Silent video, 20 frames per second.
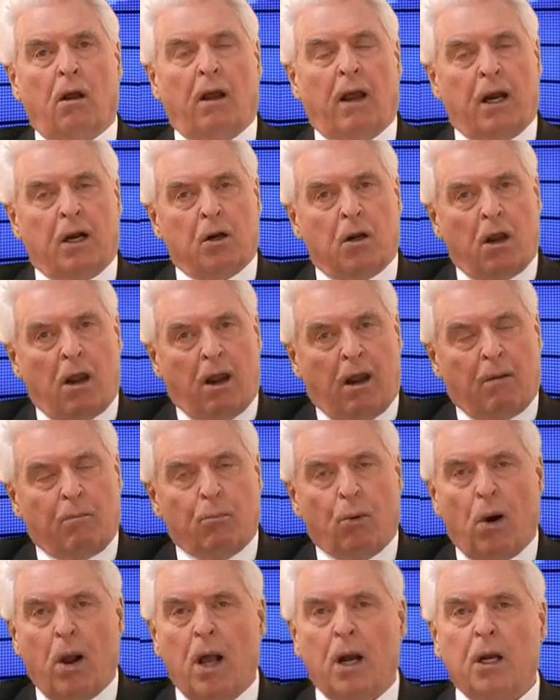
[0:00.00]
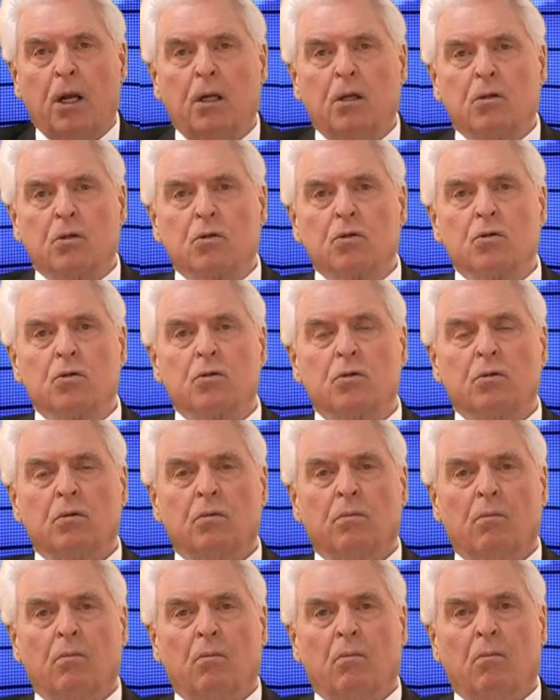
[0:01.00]
And Cain brought his.
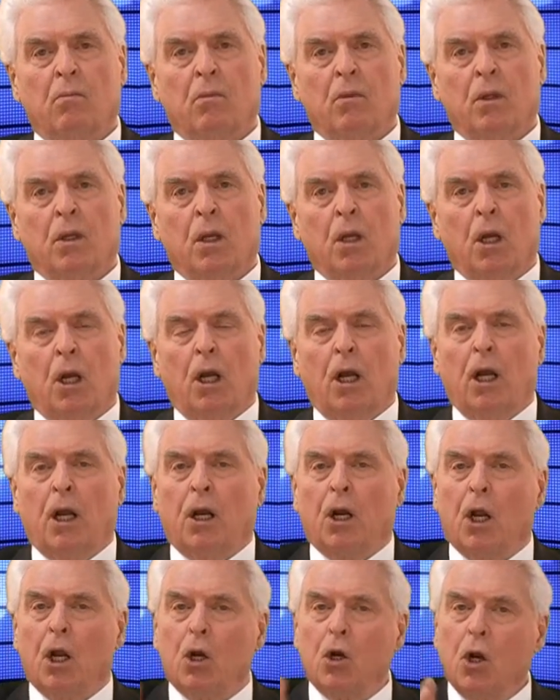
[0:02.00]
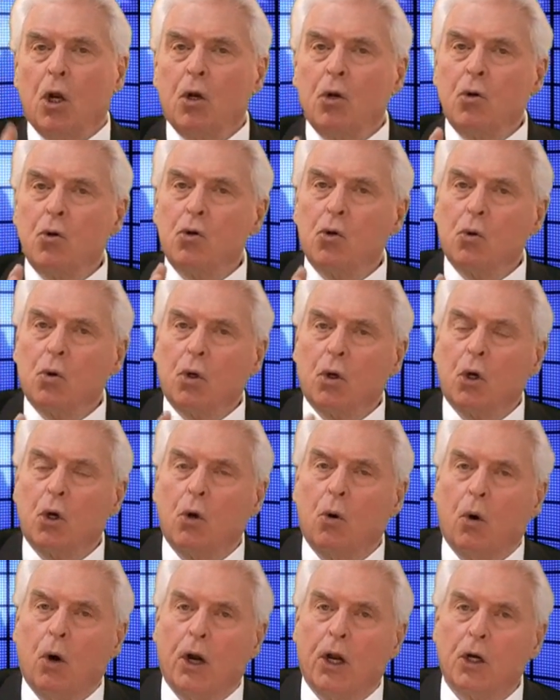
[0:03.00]
And he didn't do it
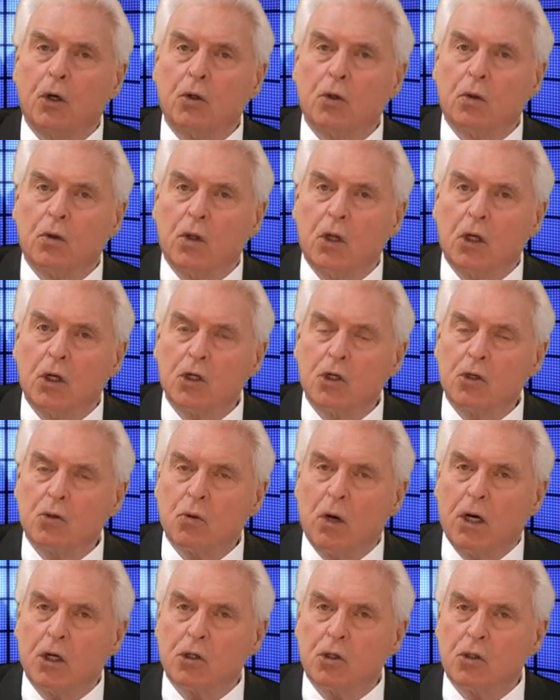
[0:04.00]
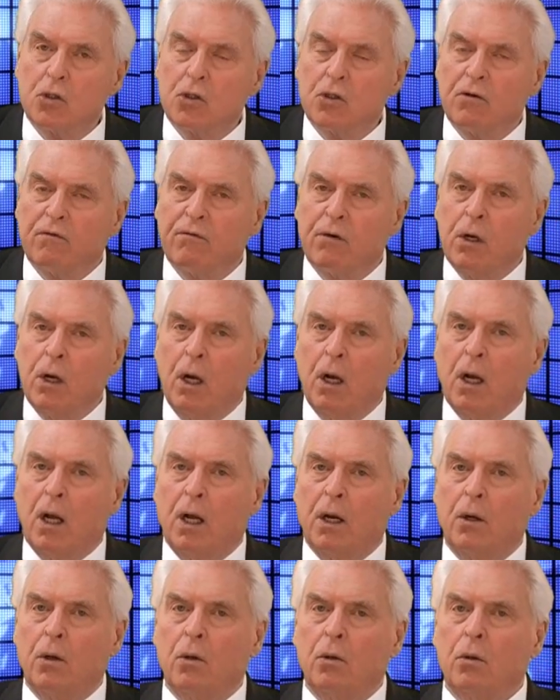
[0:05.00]
according to the instructions of
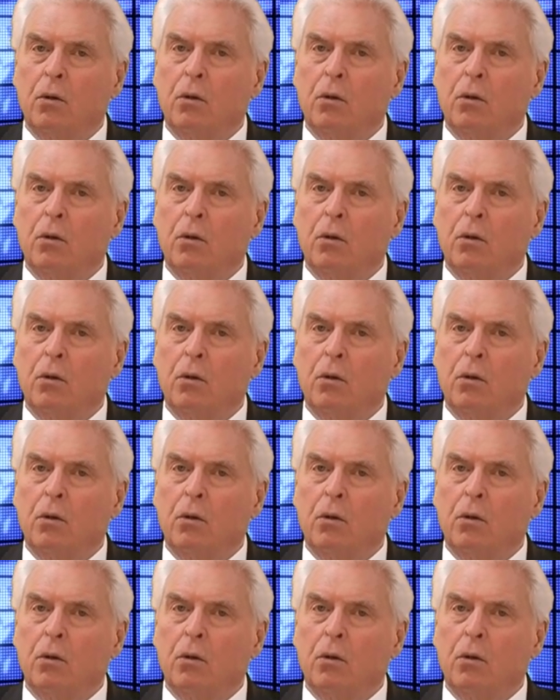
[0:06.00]
God